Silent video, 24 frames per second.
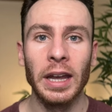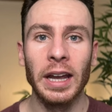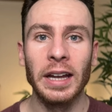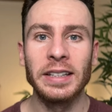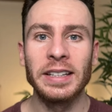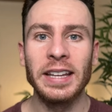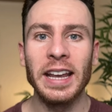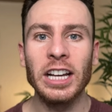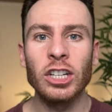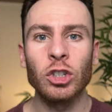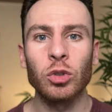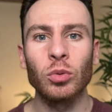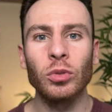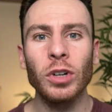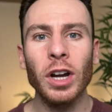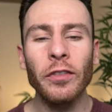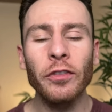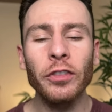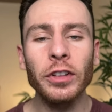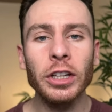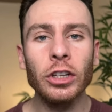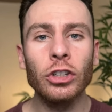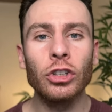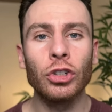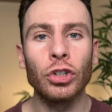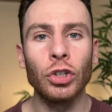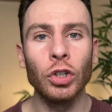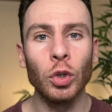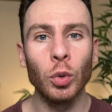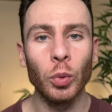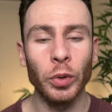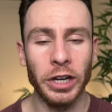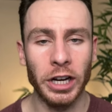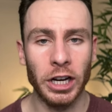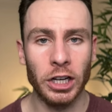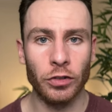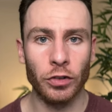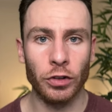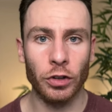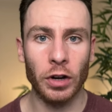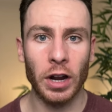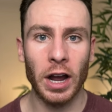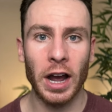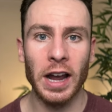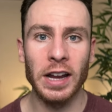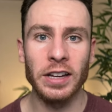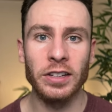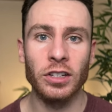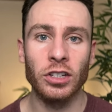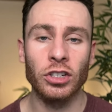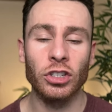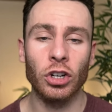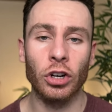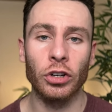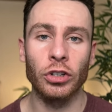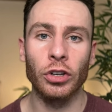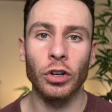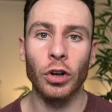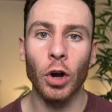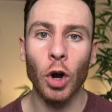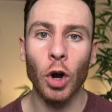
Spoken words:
It takes roughly 2 weeks for their eyes to start to